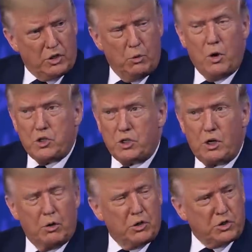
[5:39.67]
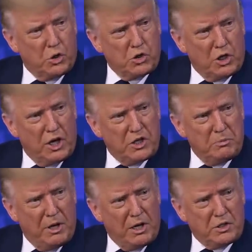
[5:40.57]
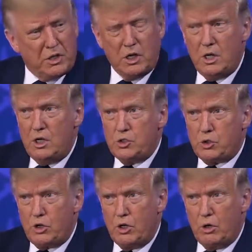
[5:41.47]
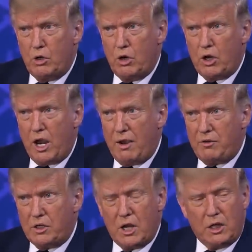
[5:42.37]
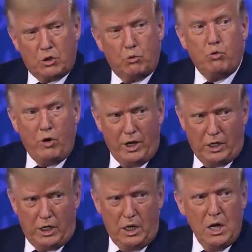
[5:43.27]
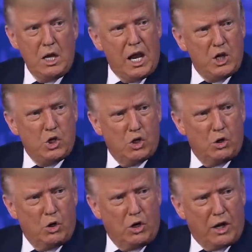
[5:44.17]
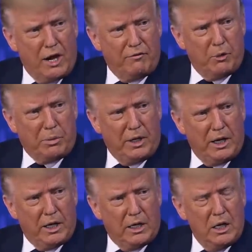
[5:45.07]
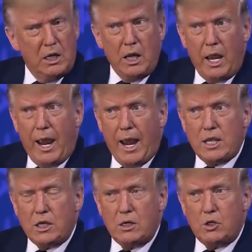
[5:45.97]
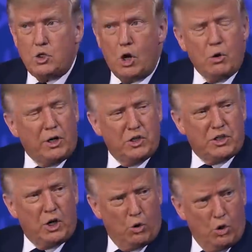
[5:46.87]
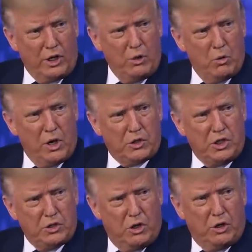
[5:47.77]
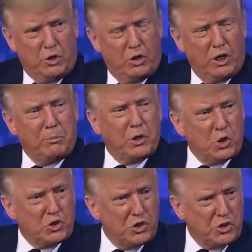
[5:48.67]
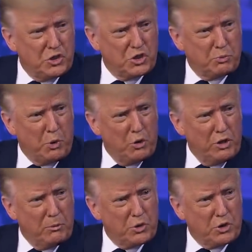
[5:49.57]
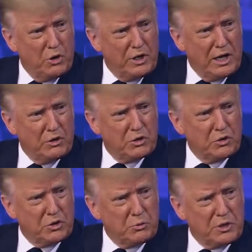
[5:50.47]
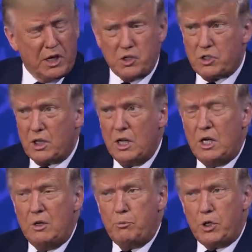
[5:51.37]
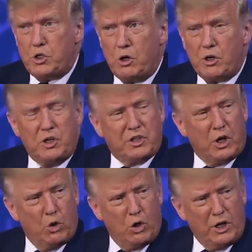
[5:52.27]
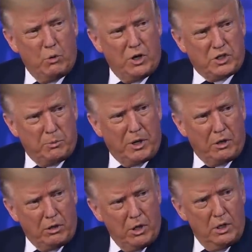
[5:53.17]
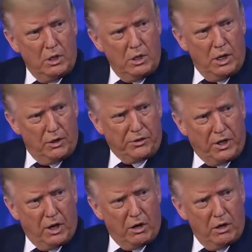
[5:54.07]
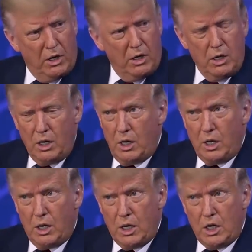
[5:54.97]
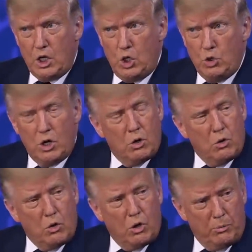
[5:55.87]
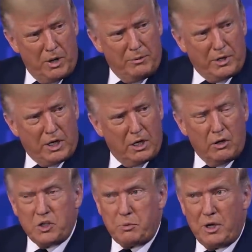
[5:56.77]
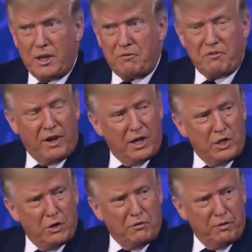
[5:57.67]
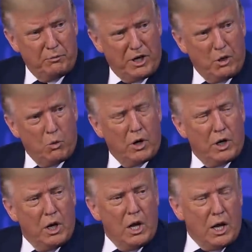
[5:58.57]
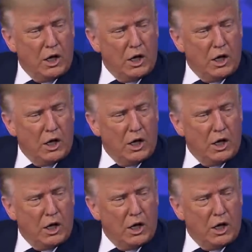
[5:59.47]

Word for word: She wants to go to socialized medicine. So you no longer have your doctor really, and you no longer have your plan. And Joe can say all he wants. He's only doing it because he sees his poll numbers going down so substantially. But Joe can say all he wants about health care. Uh, you know, Obamacare has been a failure from day one.